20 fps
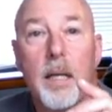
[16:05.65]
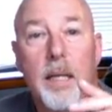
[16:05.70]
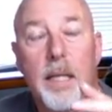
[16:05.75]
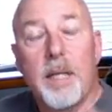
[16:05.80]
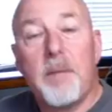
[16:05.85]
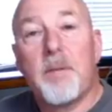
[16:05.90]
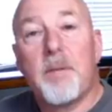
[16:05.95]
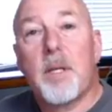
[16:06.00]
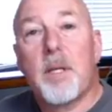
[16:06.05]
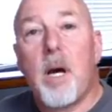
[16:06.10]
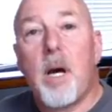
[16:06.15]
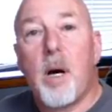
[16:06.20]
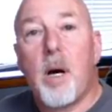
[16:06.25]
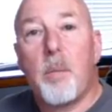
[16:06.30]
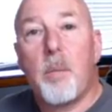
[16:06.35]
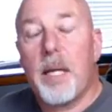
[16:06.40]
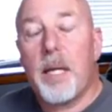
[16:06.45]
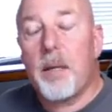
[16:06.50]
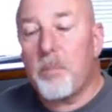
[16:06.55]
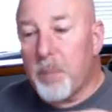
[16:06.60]
Leave a
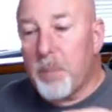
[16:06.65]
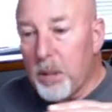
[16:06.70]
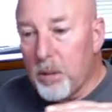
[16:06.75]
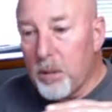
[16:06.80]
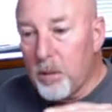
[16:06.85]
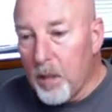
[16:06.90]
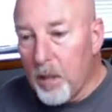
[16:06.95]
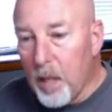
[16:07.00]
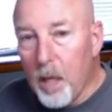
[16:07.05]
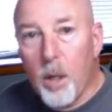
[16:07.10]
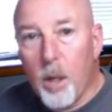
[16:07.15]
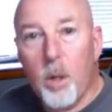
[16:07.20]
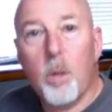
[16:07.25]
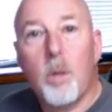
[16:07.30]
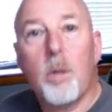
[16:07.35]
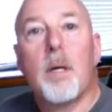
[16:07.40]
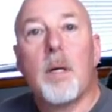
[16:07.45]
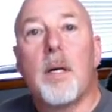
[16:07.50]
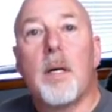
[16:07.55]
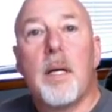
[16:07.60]
comment
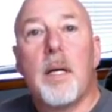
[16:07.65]
below